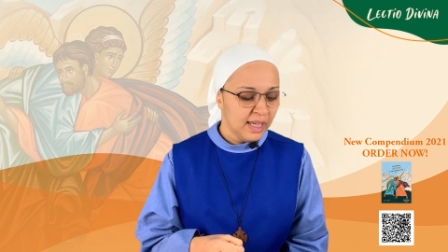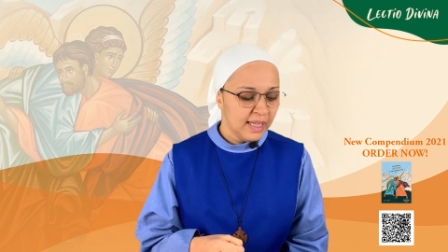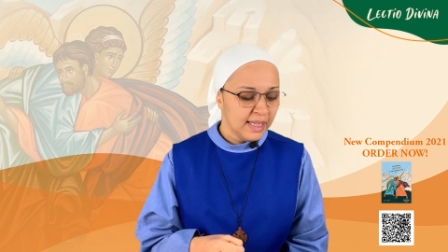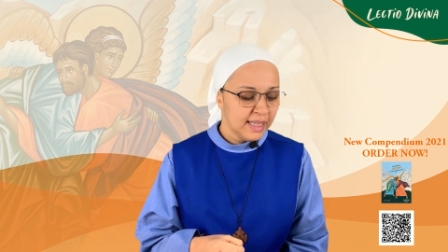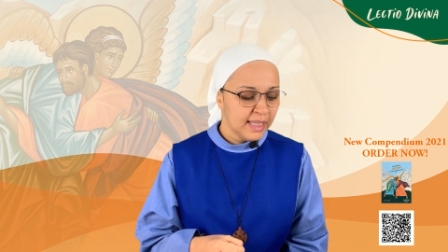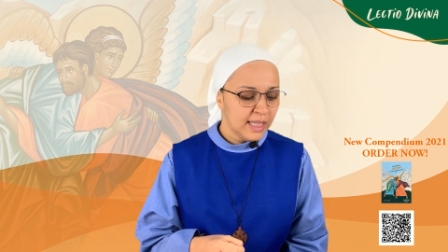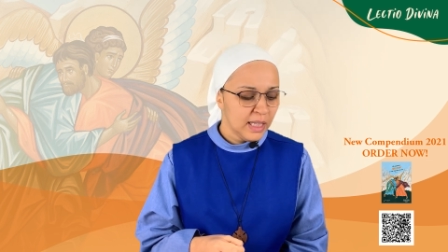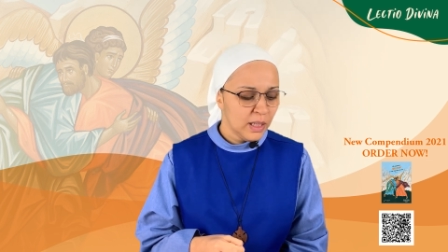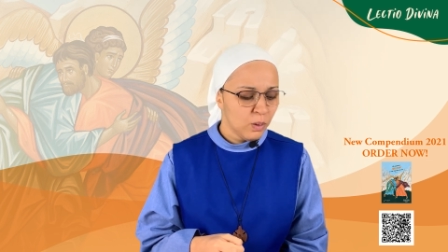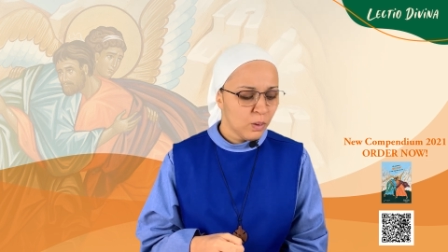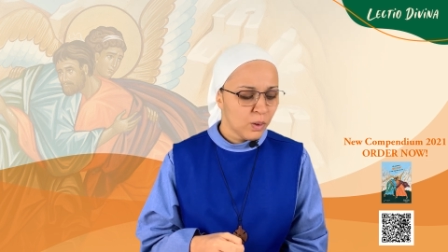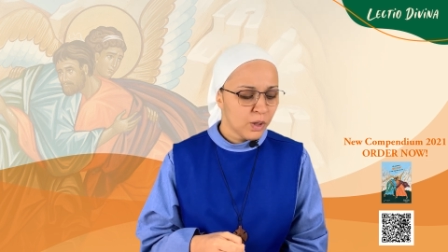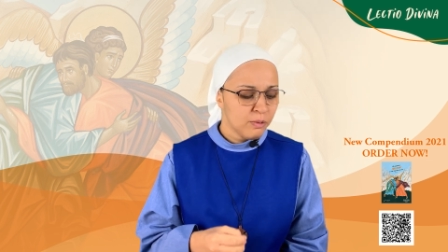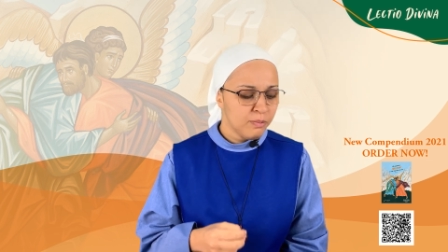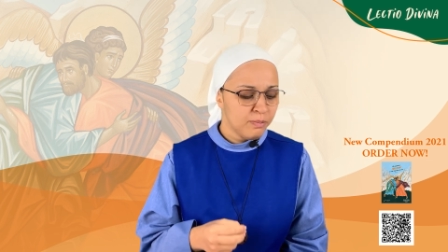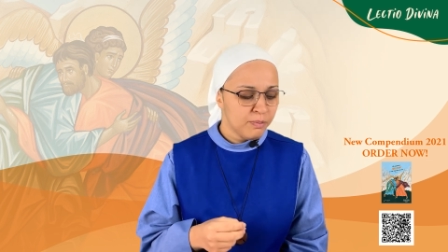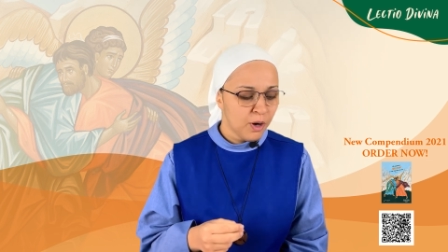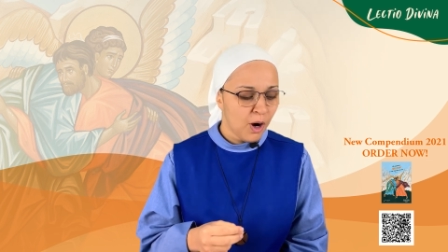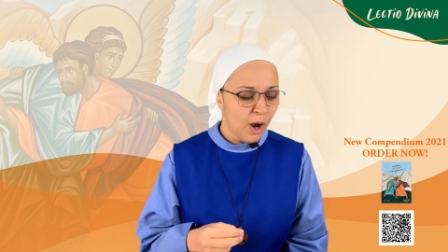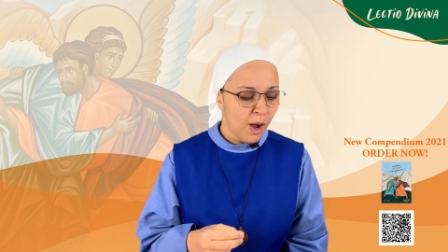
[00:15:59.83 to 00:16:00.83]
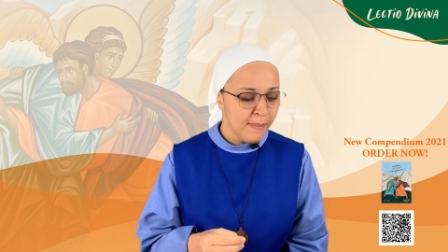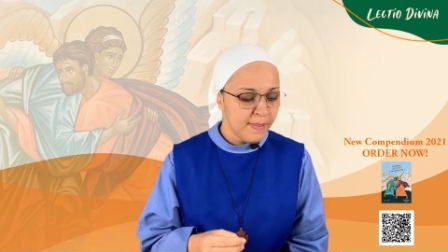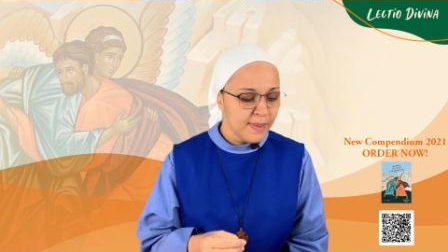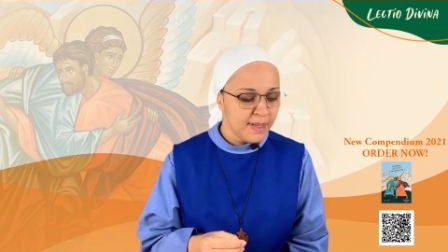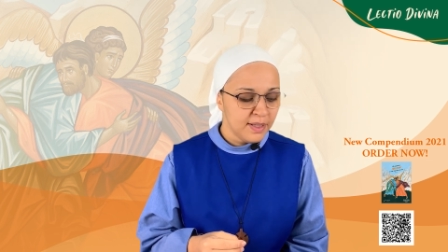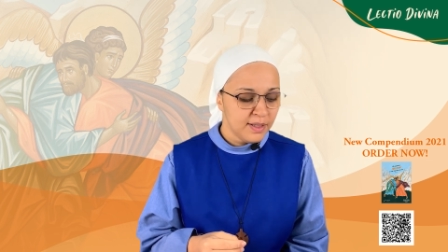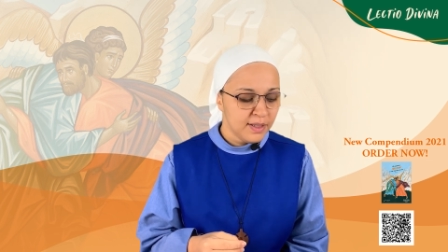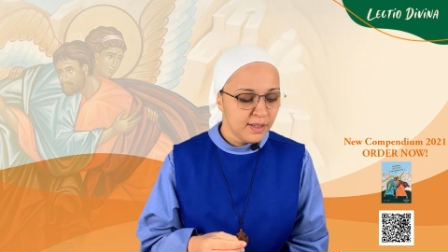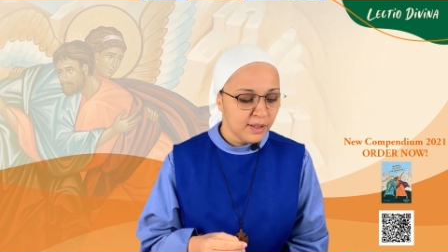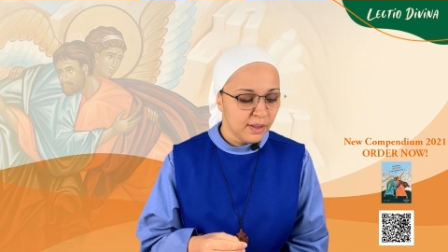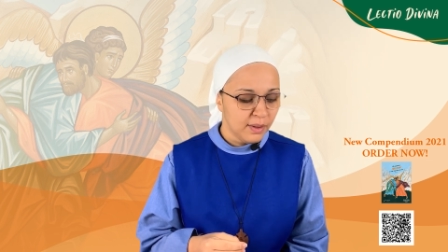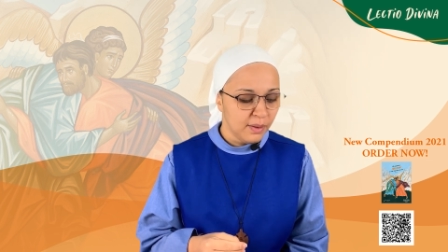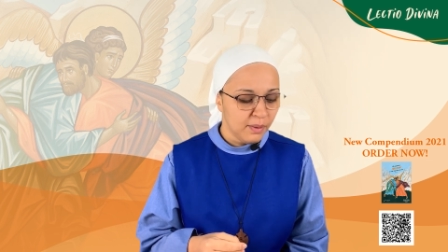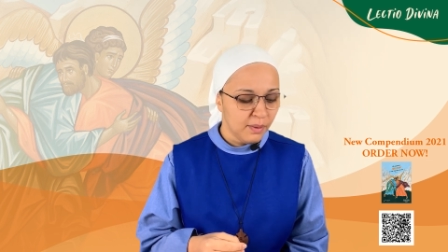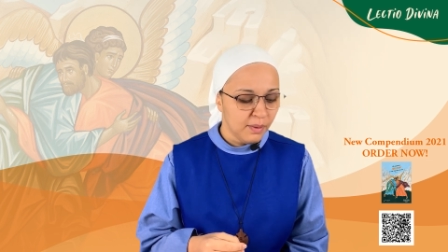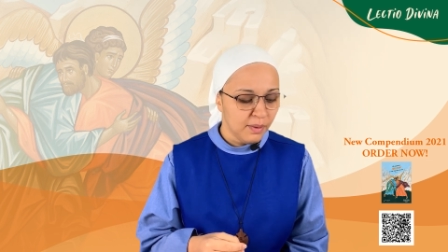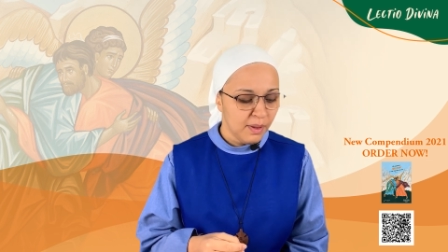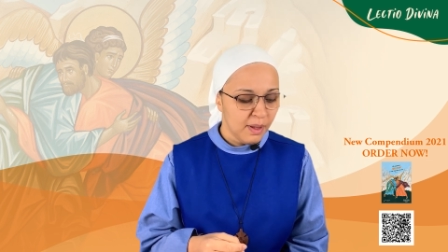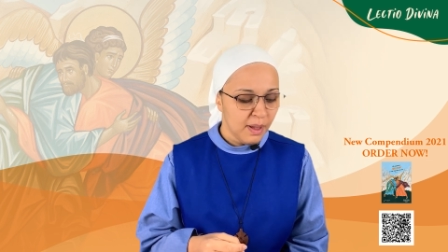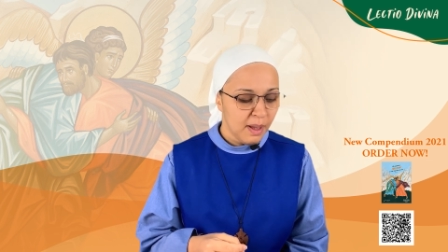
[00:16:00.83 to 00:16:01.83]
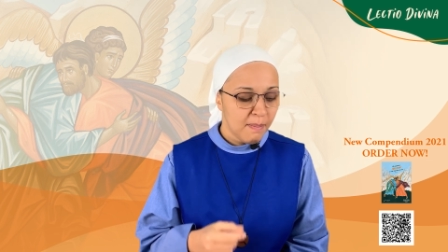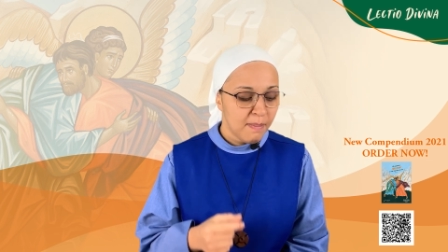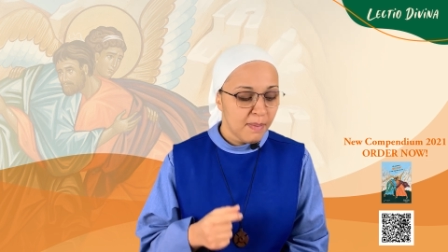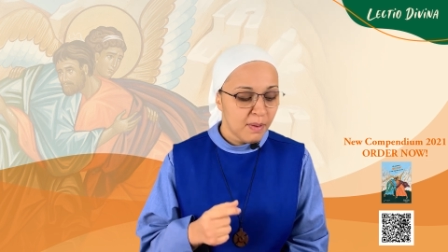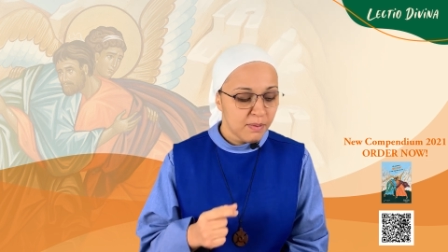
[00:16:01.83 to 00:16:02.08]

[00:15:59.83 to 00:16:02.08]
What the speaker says: that the Lord promised you. But